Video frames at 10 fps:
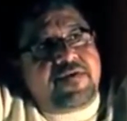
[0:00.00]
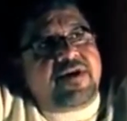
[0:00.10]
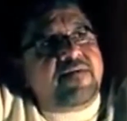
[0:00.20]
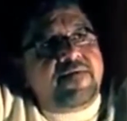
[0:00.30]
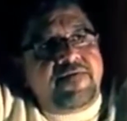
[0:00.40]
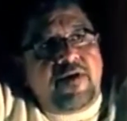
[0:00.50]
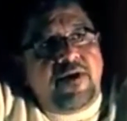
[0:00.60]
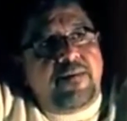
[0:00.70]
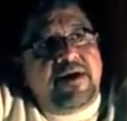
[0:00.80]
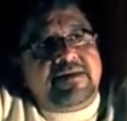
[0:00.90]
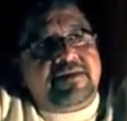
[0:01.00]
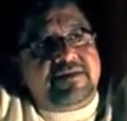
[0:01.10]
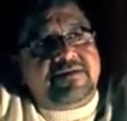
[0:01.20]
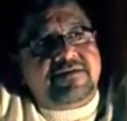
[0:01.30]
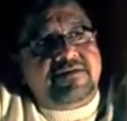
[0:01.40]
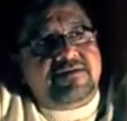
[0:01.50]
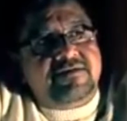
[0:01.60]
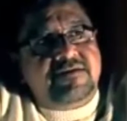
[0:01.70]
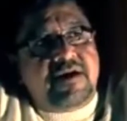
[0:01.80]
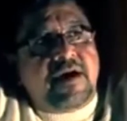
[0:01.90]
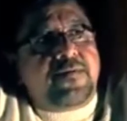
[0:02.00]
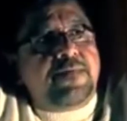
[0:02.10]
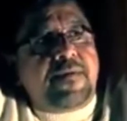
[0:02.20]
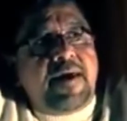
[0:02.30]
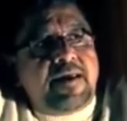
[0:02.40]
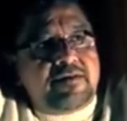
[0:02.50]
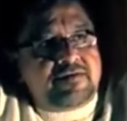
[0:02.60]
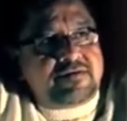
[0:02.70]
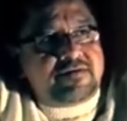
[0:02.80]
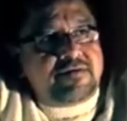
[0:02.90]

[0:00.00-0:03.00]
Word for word: Forgive me of all of my sins. I repent.